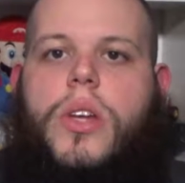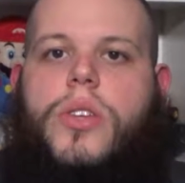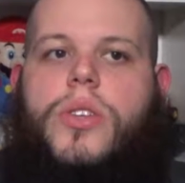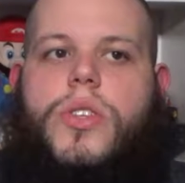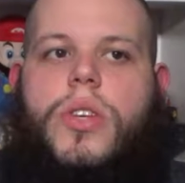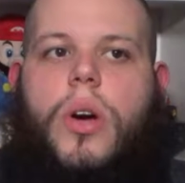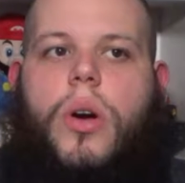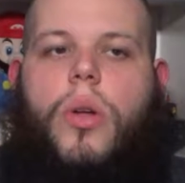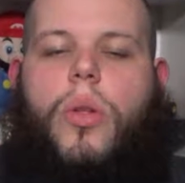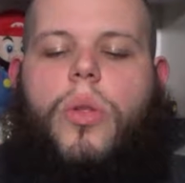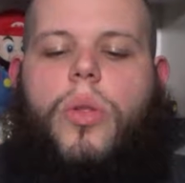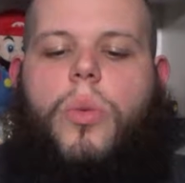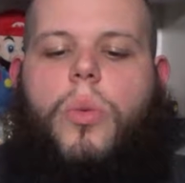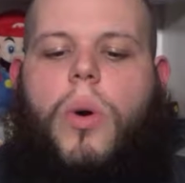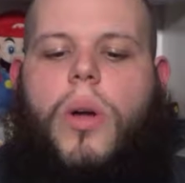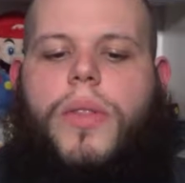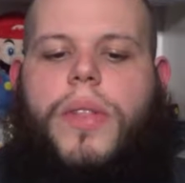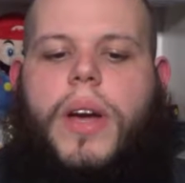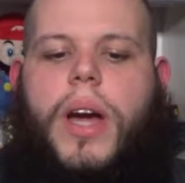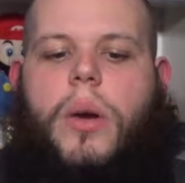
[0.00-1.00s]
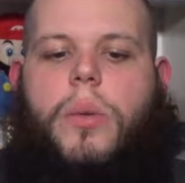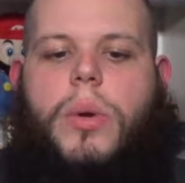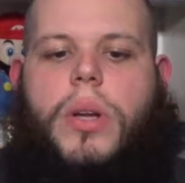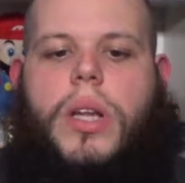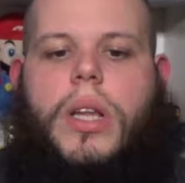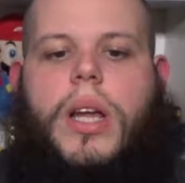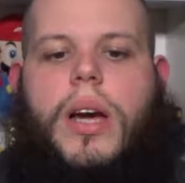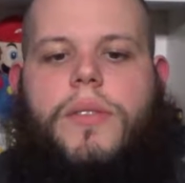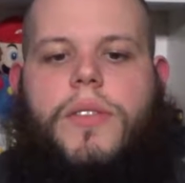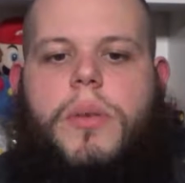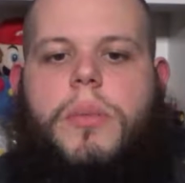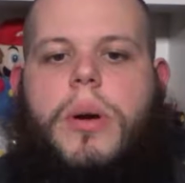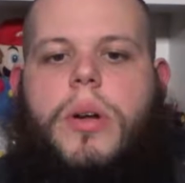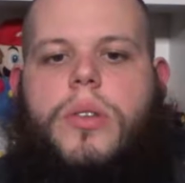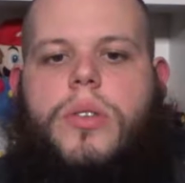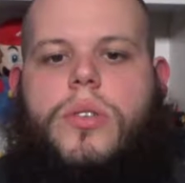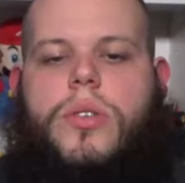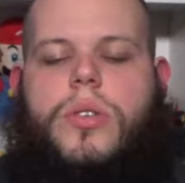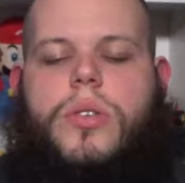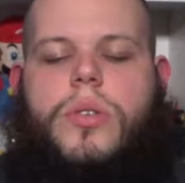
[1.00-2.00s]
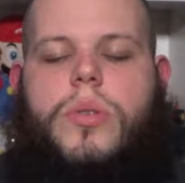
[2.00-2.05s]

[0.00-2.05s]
So the one thing I really loved about